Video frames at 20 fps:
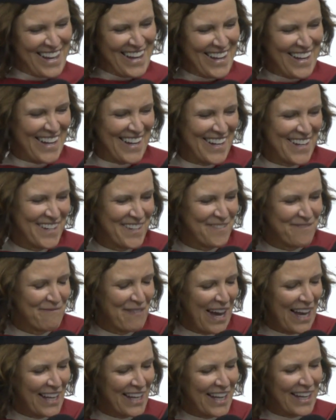
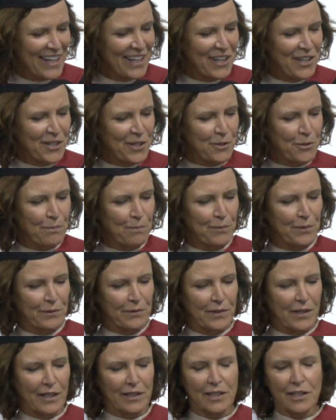Um, and I hope
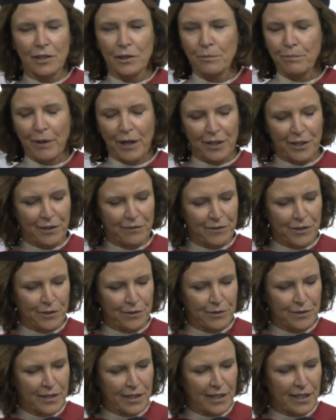a little part of
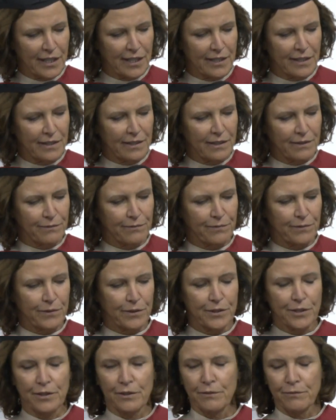you did it
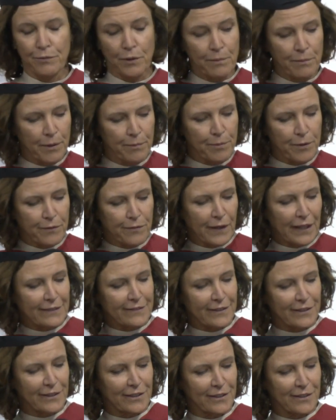for your former
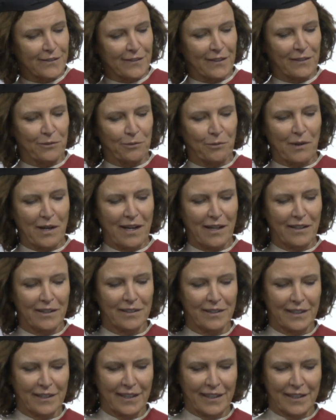professors as
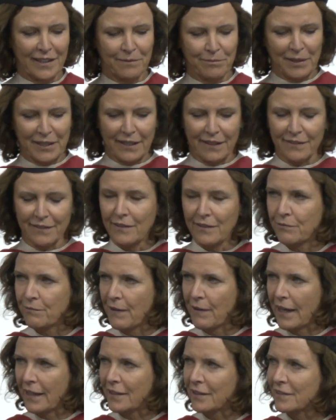well. And because this
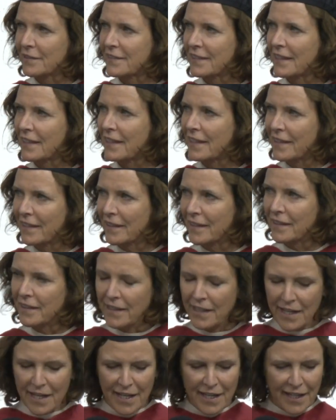faculty
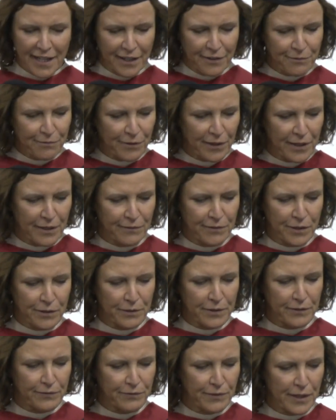here in front of you
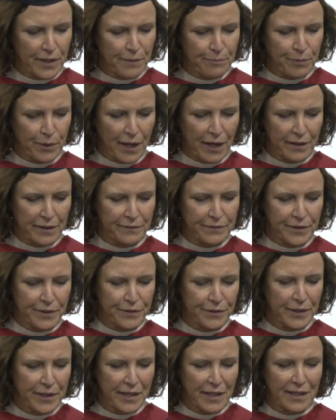is very proud of
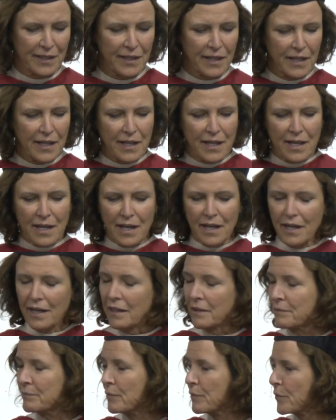you and
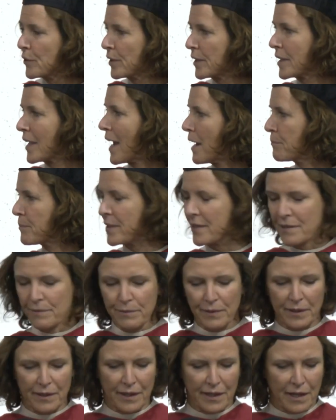um, really happy to
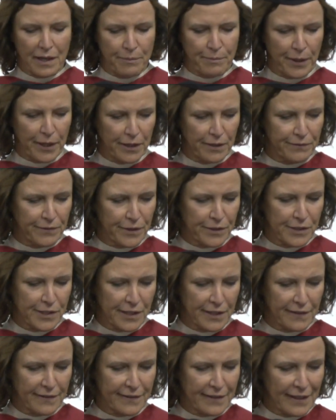be a part of your
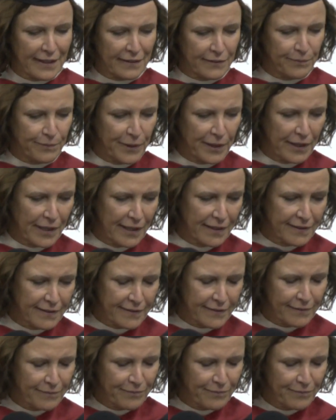GSD experience.